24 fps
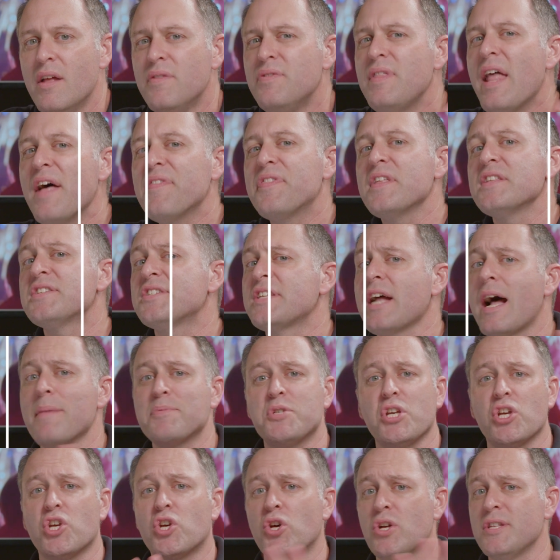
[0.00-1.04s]
Nothing
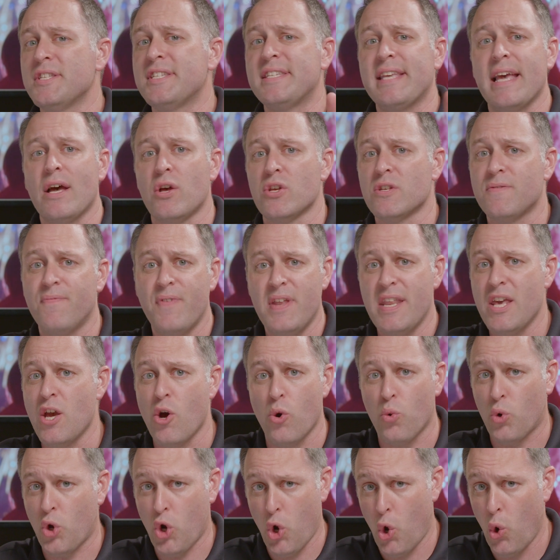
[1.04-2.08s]
stops a good sales
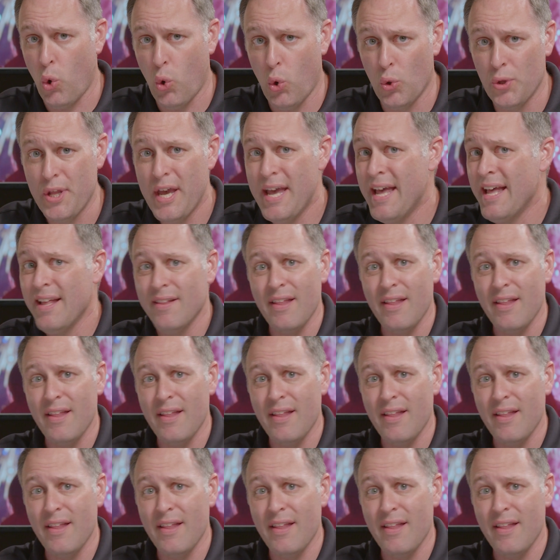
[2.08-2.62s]
video cold